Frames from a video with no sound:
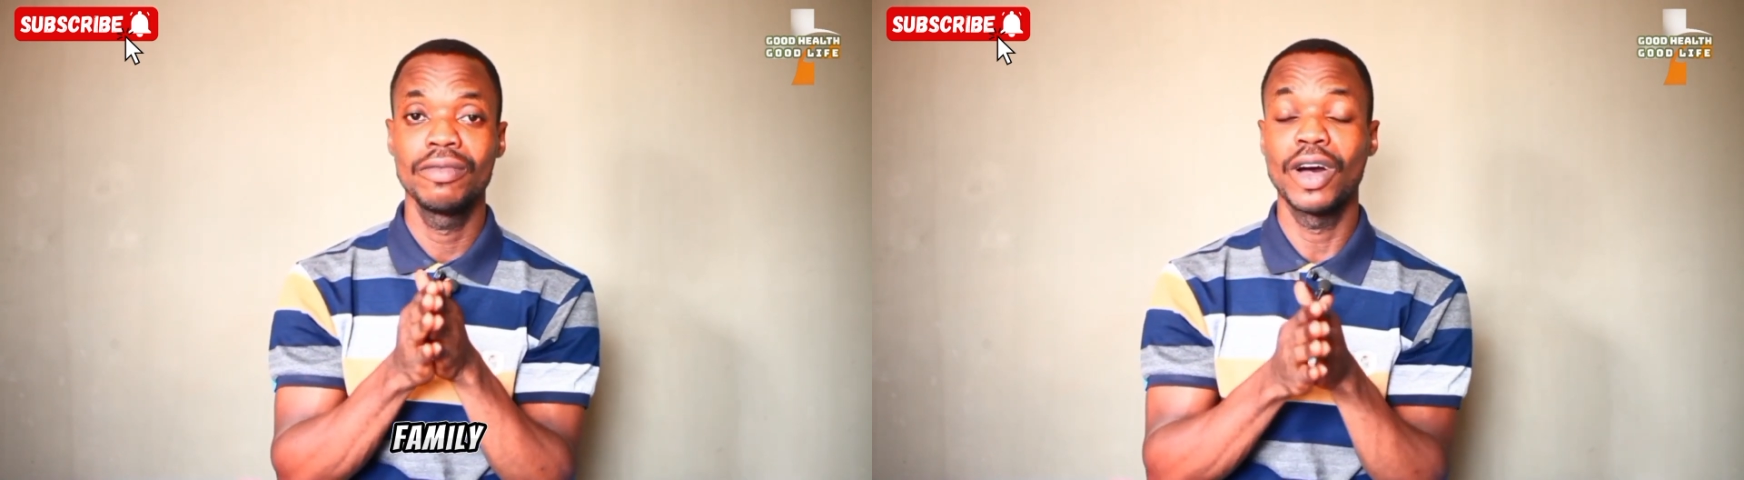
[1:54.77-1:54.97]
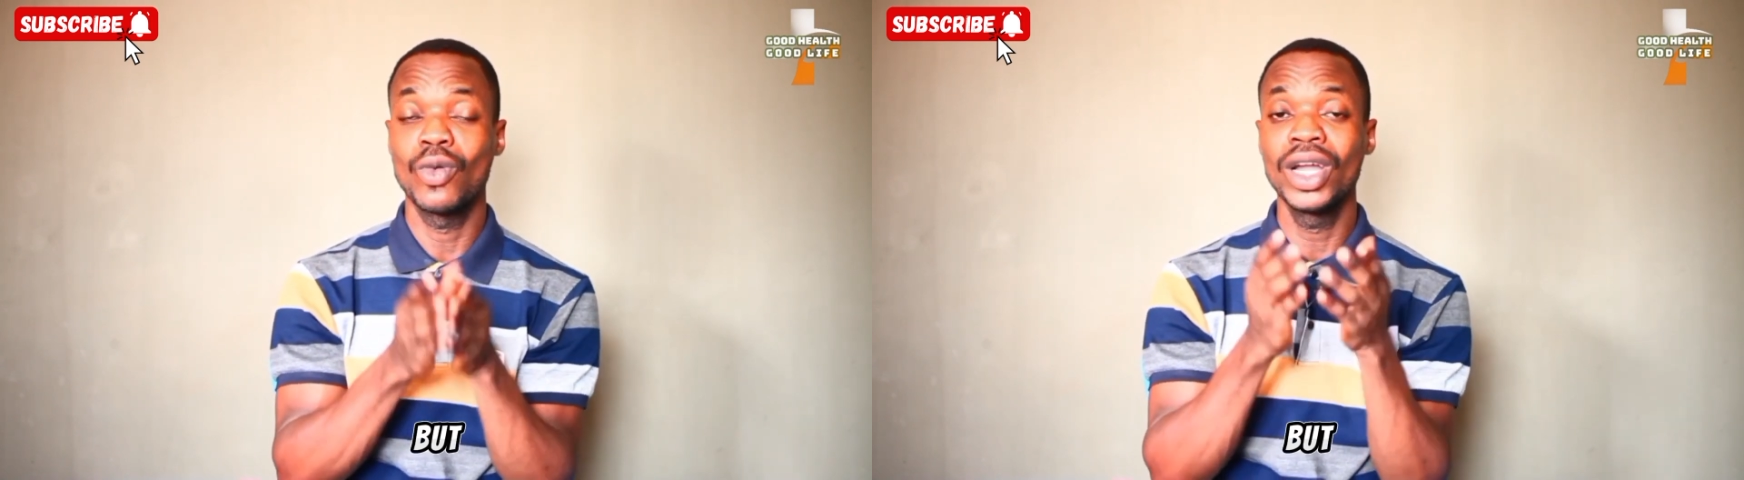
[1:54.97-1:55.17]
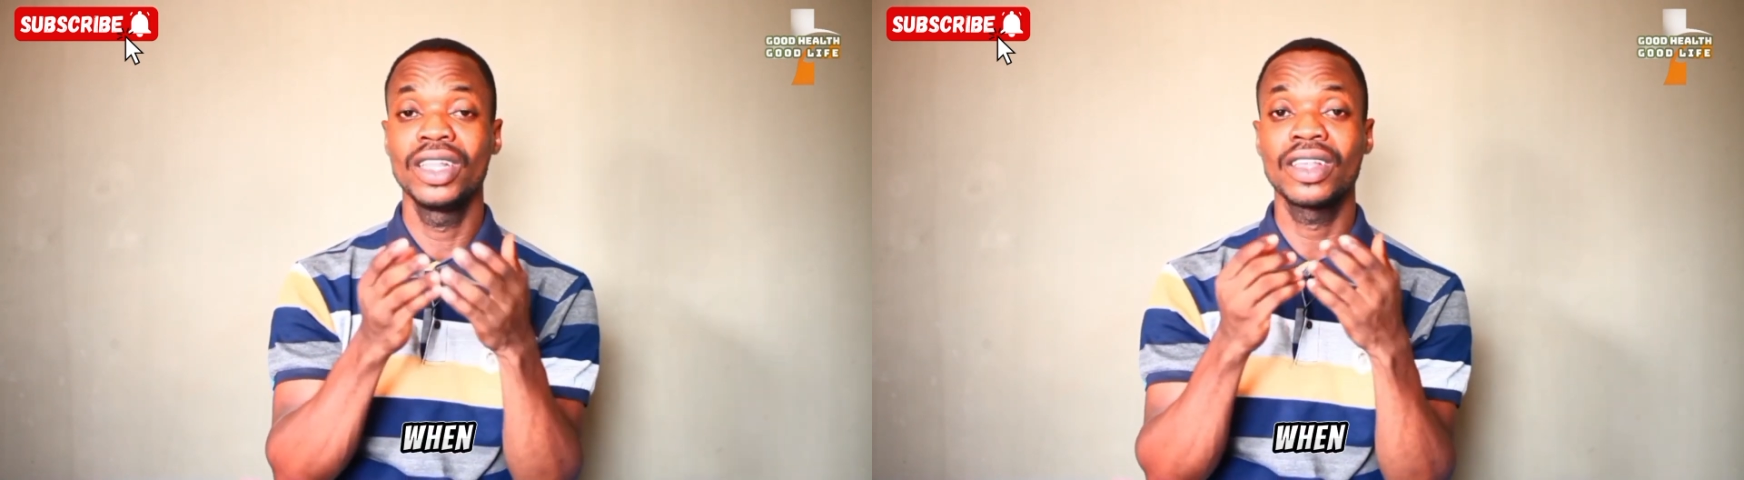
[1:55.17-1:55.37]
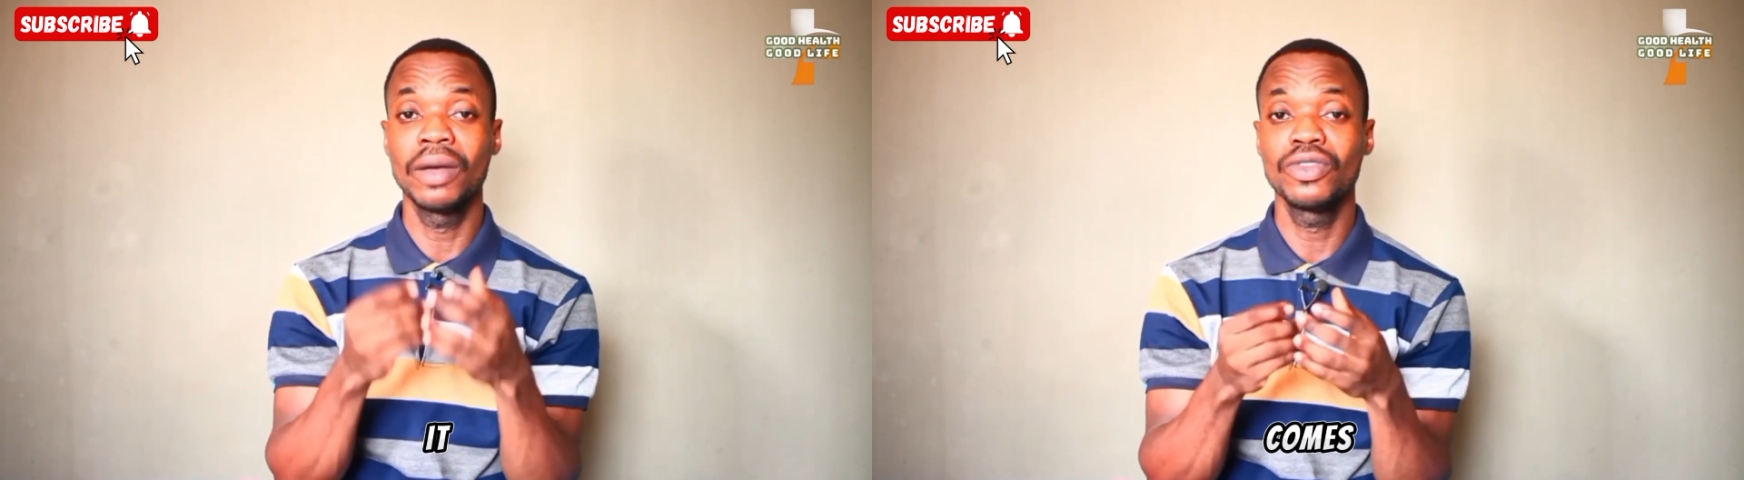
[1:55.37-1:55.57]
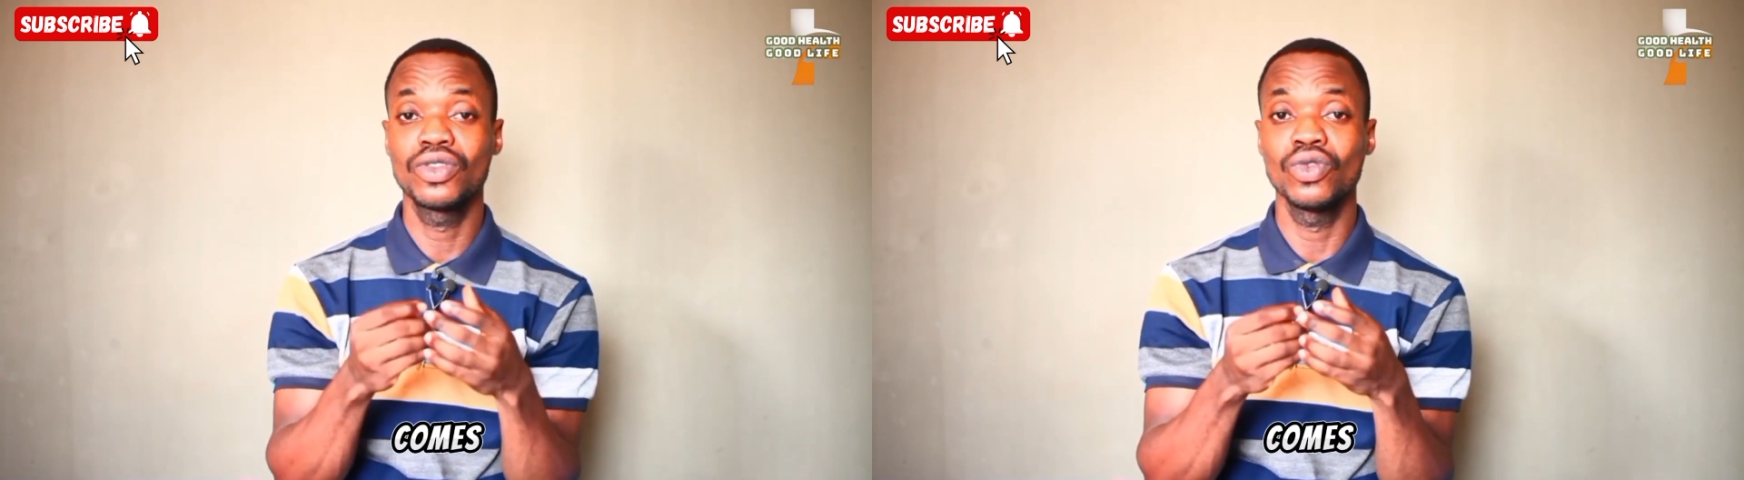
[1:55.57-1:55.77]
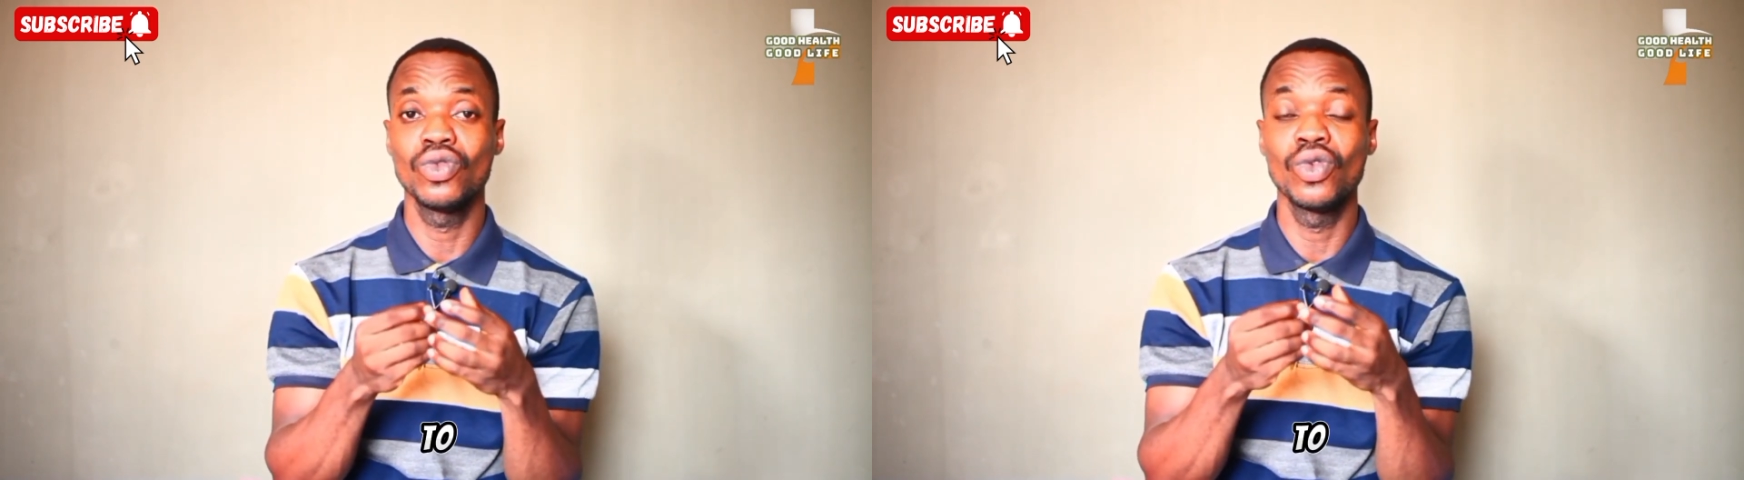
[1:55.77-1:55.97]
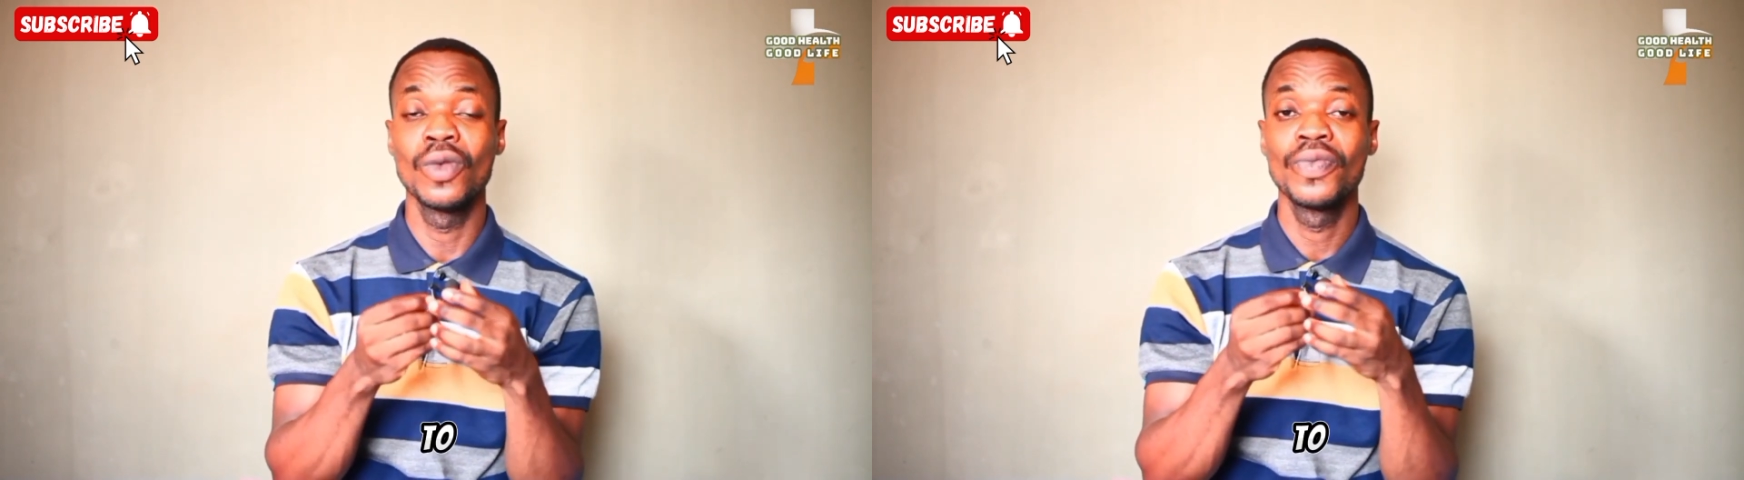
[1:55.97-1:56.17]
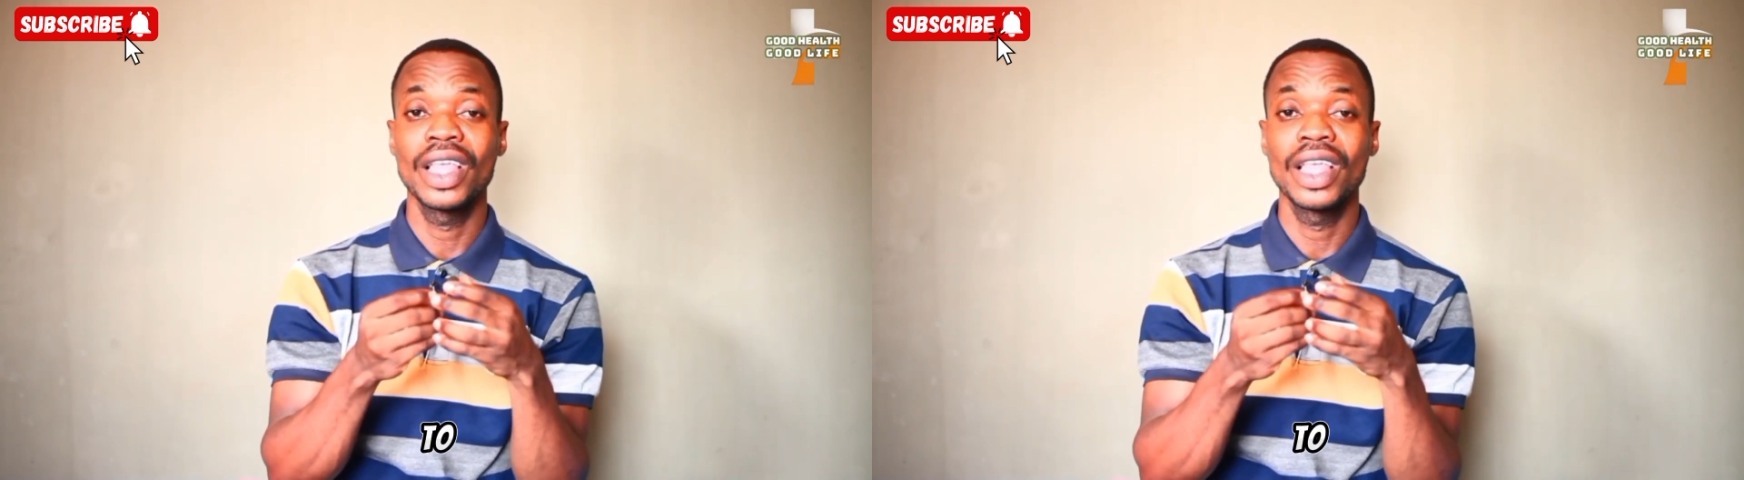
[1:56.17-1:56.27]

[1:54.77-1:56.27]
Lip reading: But when it comes to